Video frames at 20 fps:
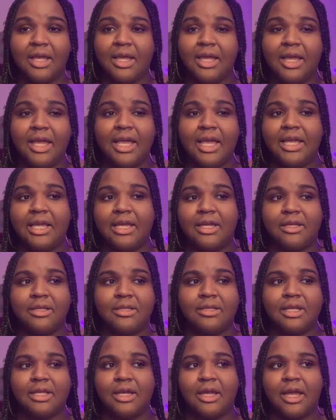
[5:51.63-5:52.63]

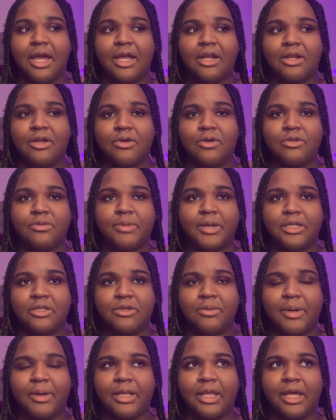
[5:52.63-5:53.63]
and that kind of goes back to
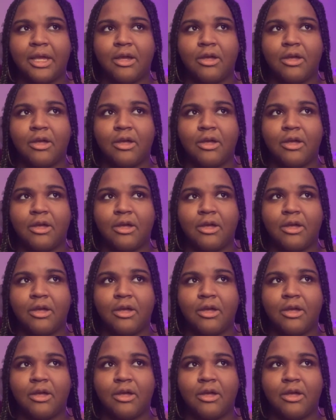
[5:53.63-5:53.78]
my like